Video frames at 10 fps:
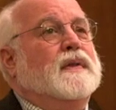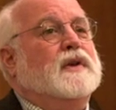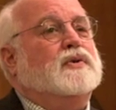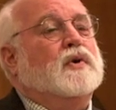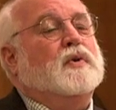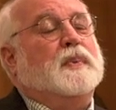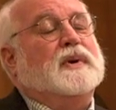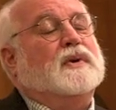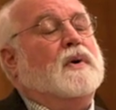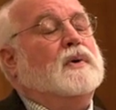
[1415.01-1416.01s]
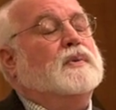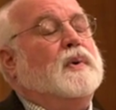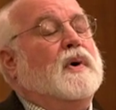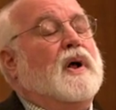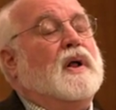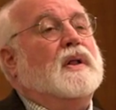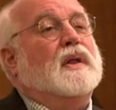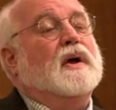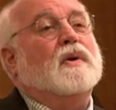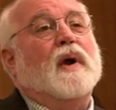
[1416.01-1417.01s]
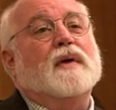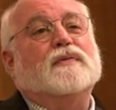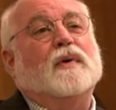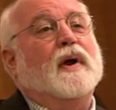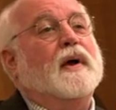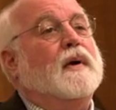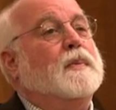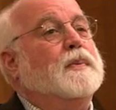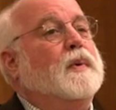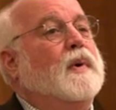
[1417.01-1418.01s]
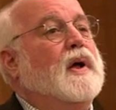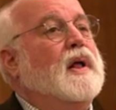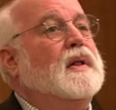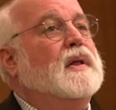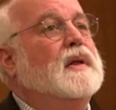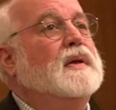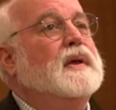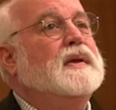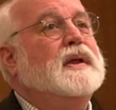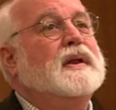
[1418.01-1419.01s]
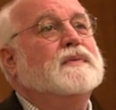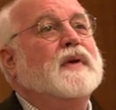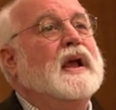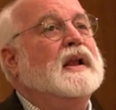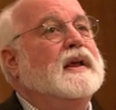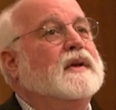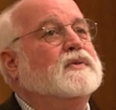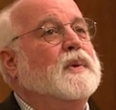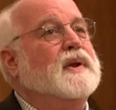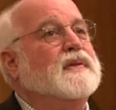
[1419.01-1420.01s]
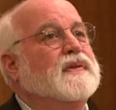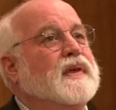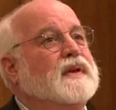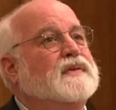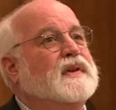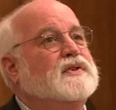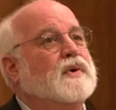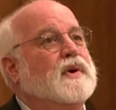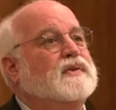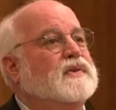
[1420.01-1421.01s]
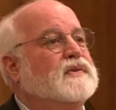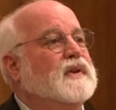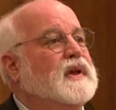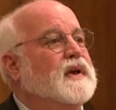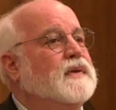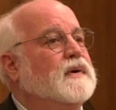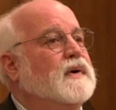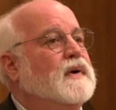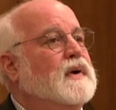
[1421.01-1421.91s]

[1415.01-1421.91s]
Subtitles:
The truth be told, we're all a cry for help. We're all in need of healing. It's one of the things that joins us together